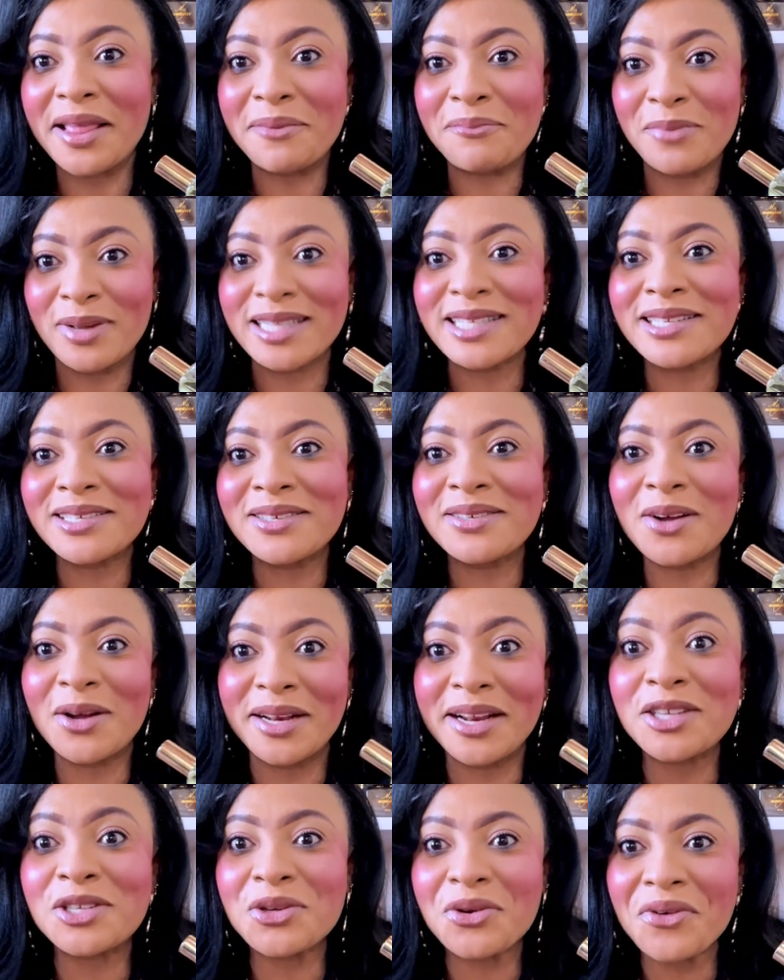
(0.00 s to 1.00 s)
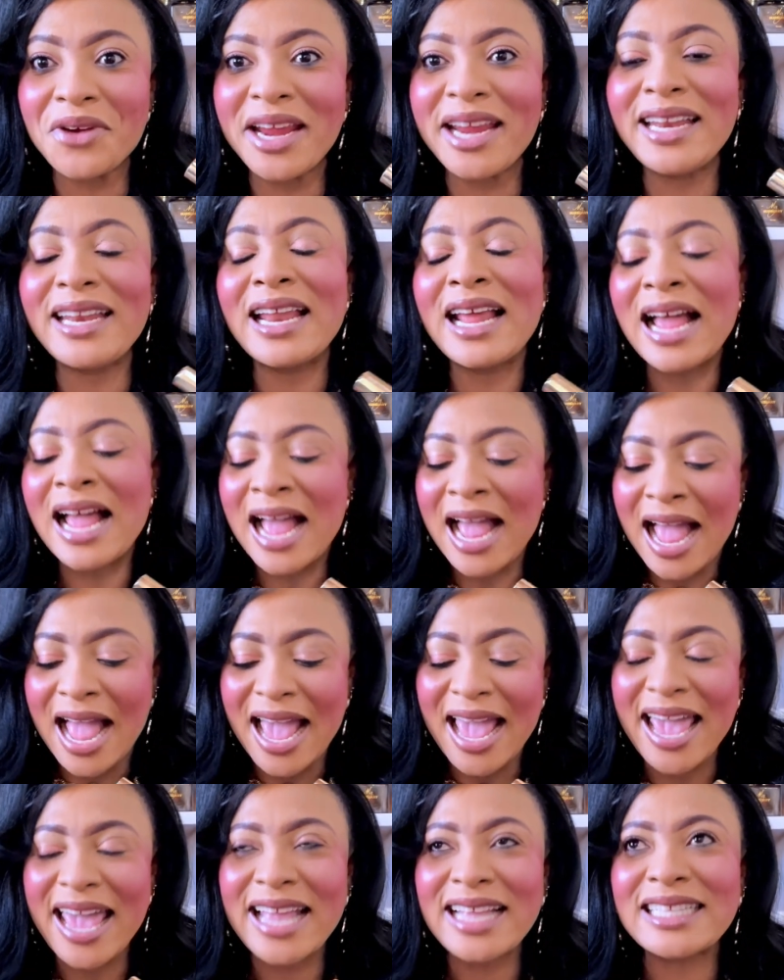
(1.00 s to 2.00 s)
bottle on the screen.
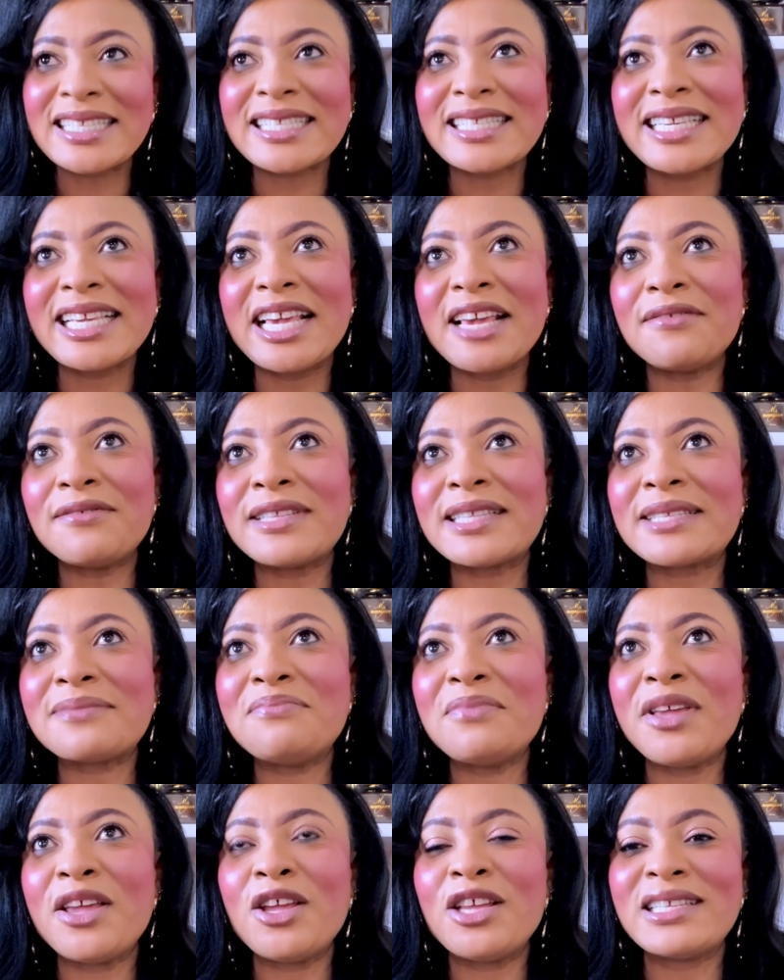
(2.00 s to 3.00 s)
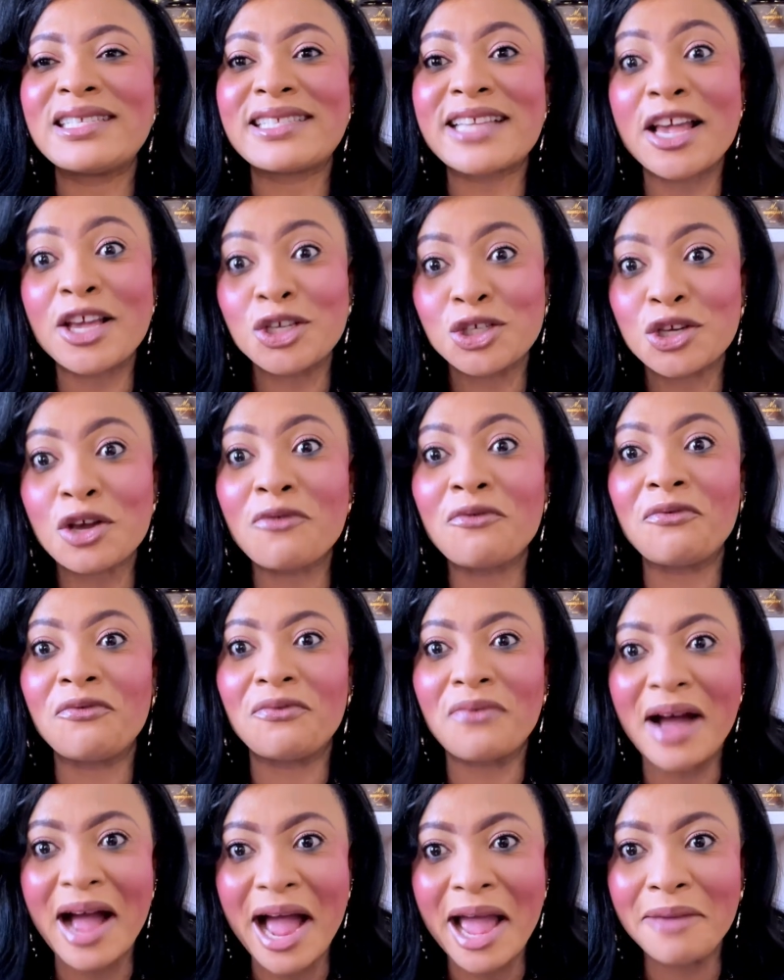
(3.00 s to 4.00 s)
It gives me Zejov
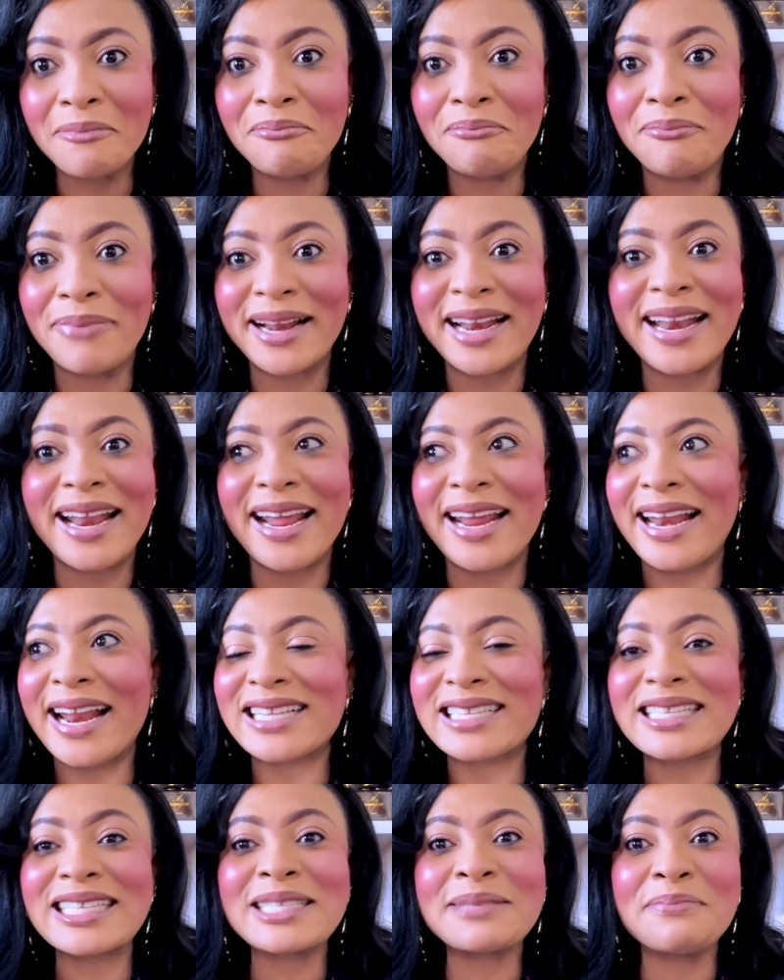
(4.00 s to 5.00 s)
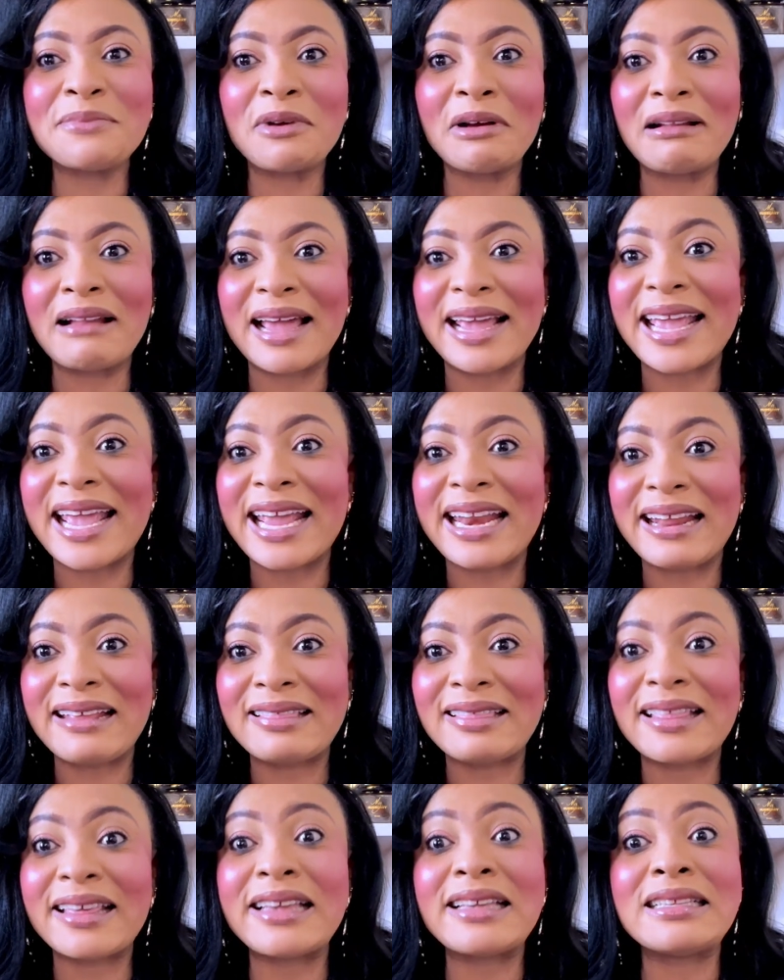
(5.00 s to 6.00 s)
vibe, but it doesn't smell like
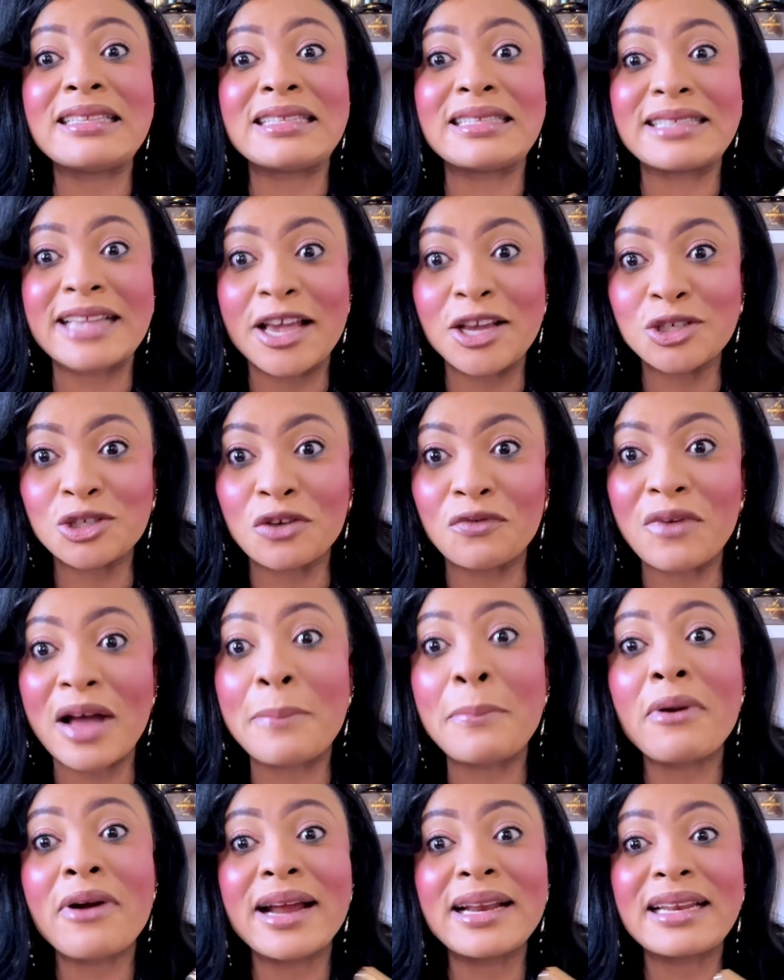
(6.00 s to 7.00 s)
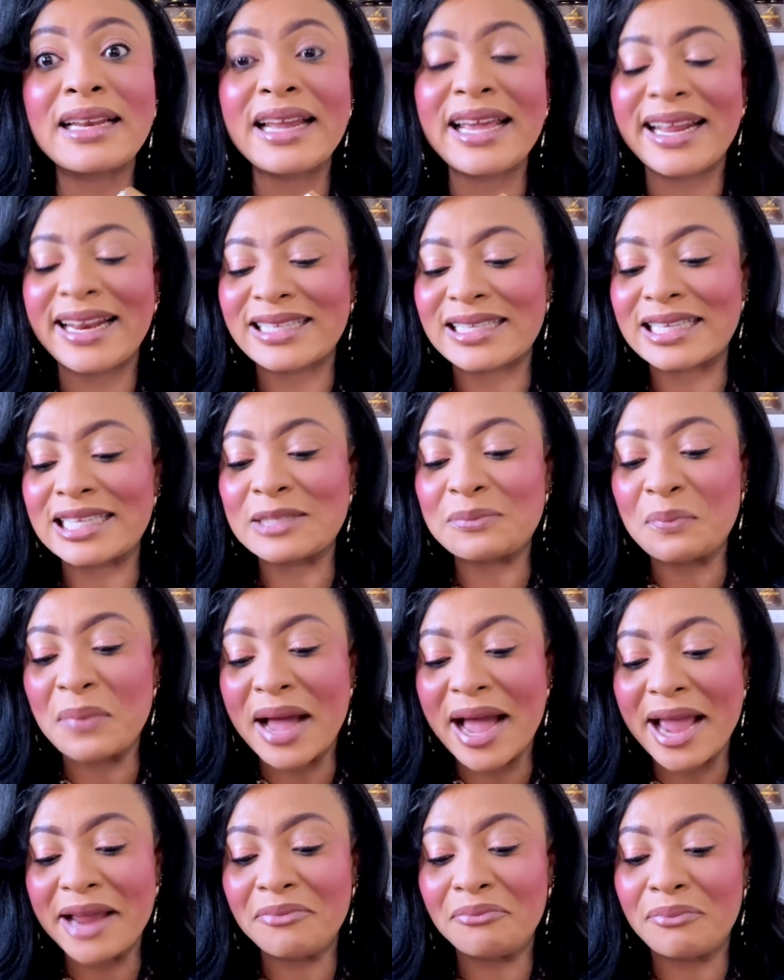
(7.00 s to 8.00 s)
anything Zejov. Apparently, it is
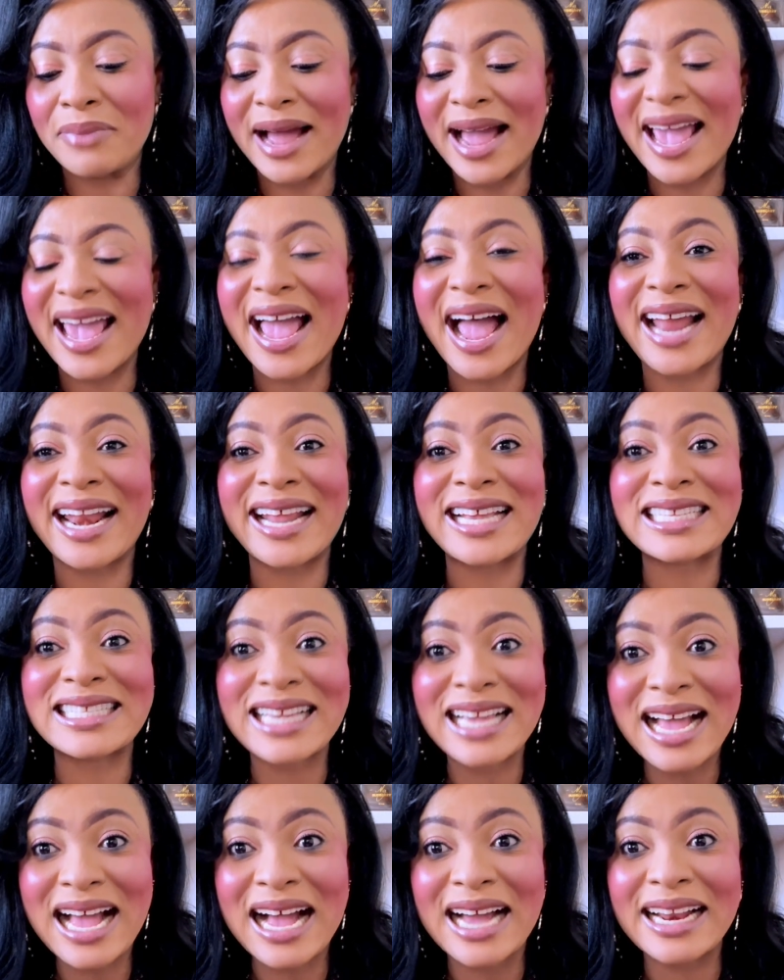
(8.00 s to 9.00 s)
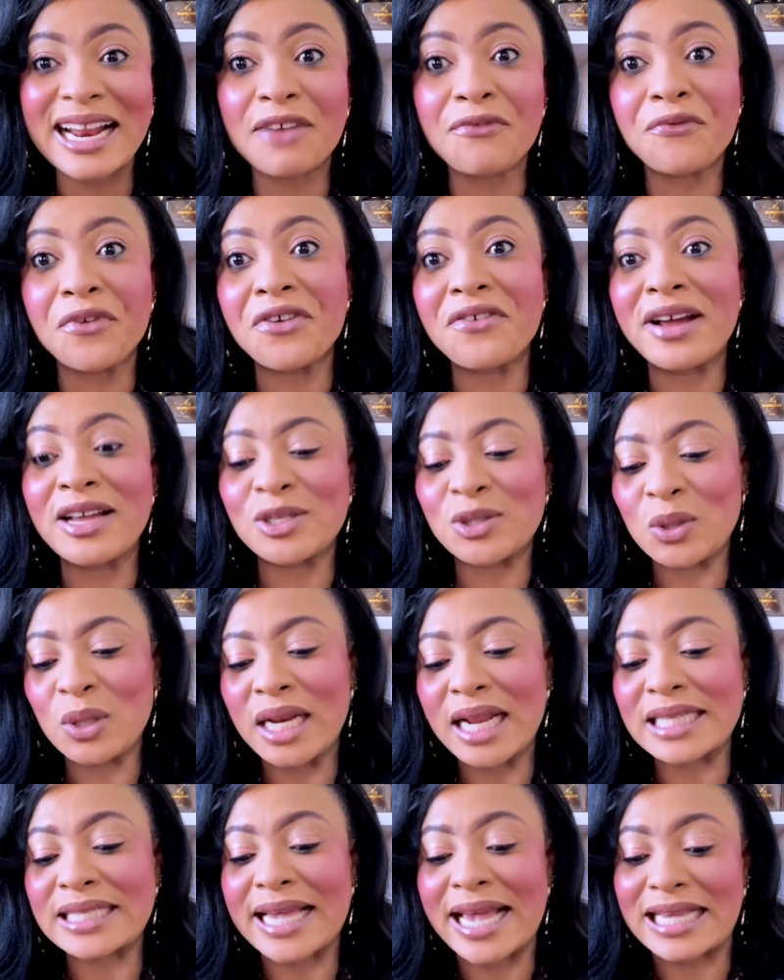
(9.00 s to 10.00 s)
inspired by an Escada fragrance
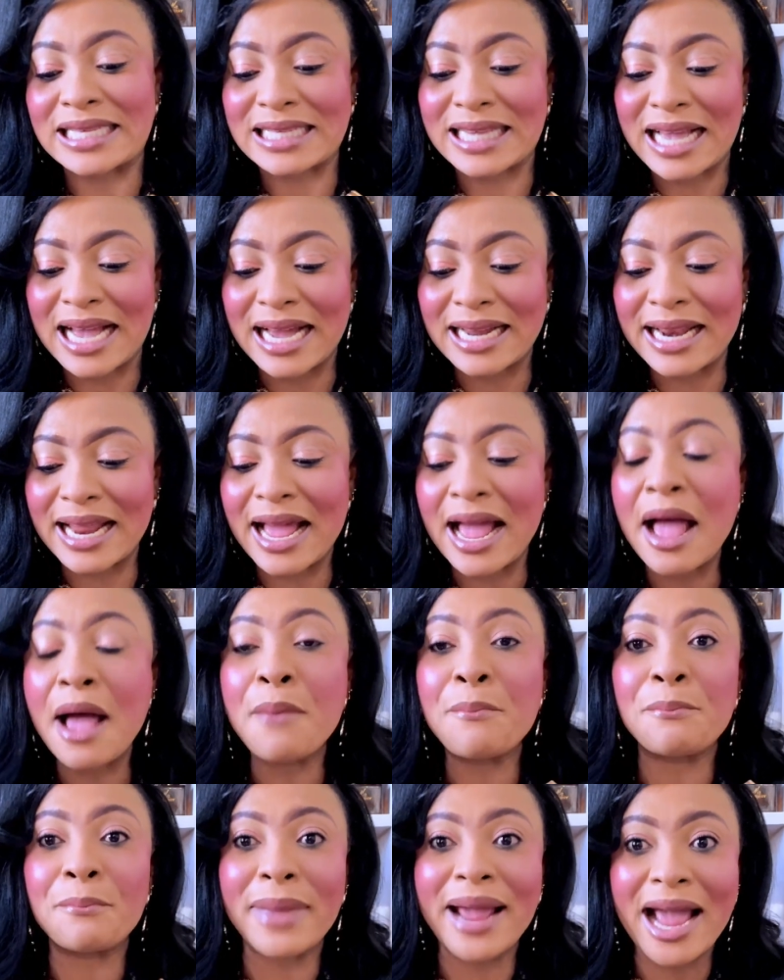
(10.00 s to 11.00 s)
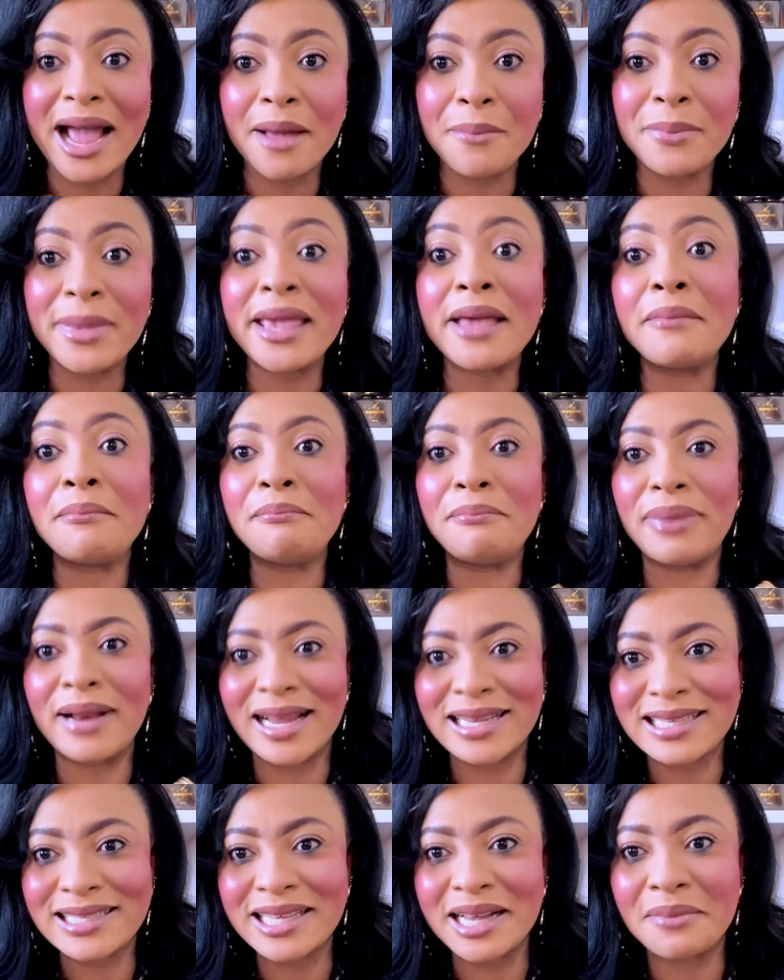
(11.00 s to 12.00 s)
known as Escada Miami
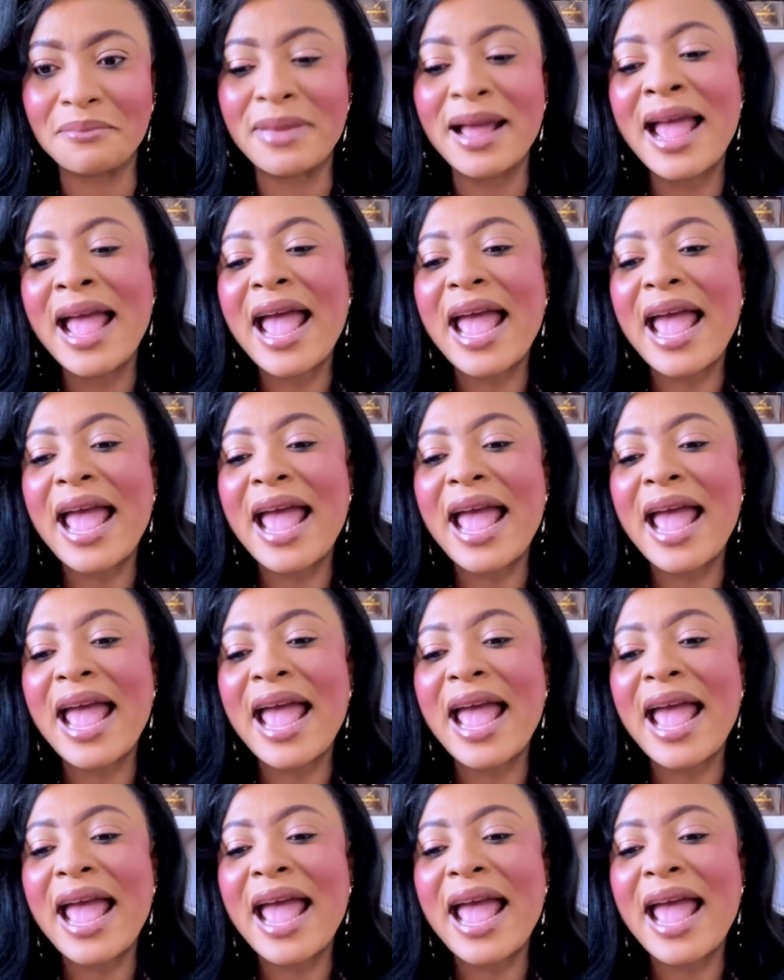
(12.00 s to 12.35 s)
Blossom.